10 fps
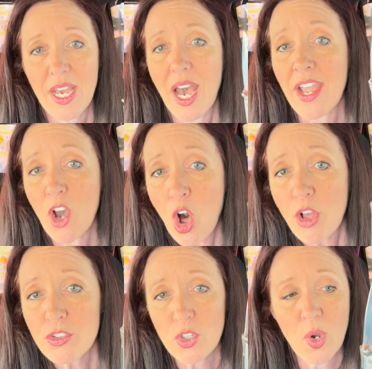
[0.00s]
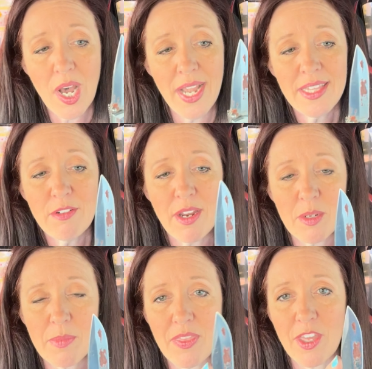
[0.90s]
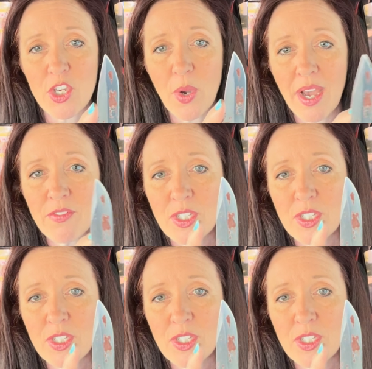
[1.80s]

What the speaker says: I also highly recommend that you have